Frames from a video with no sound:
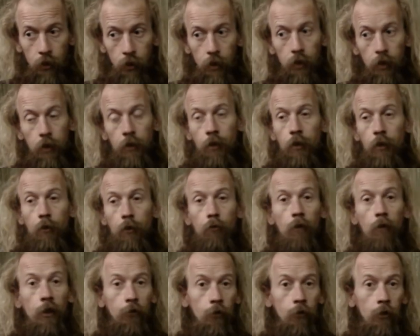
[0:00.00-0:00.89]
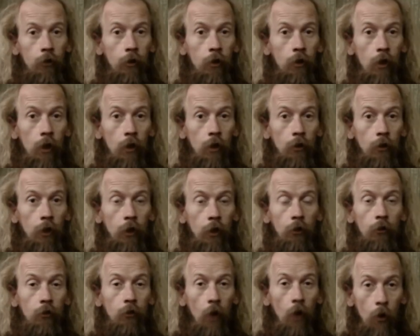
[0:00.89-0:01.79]
And then the rest of the garden that
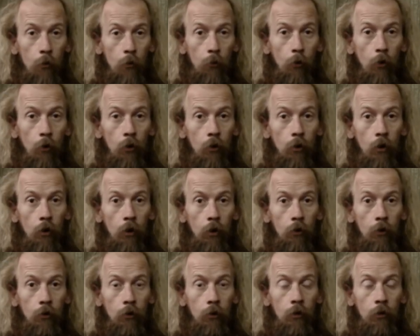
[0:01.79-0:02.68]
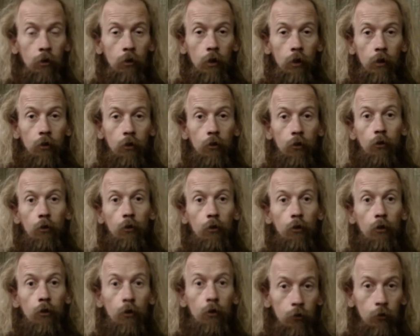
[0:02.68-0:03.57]
you don't walk on, that you're not
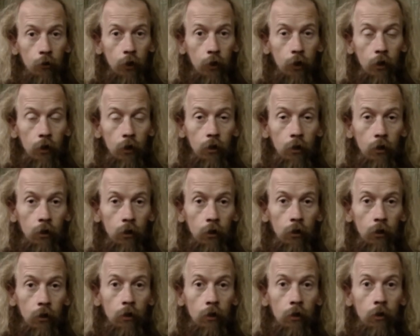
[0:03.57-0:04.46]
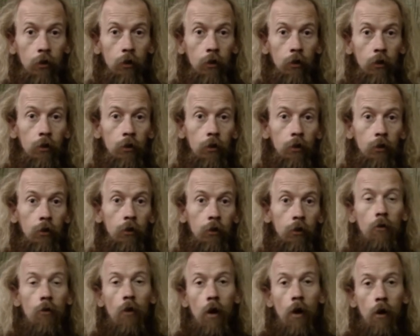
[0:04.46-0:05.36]
using,
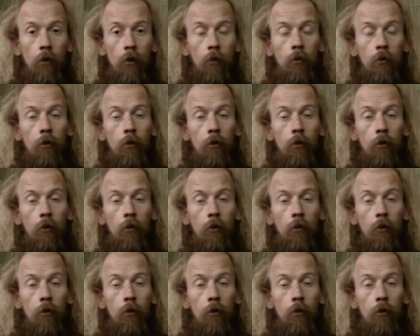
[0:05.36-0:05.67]
can grow.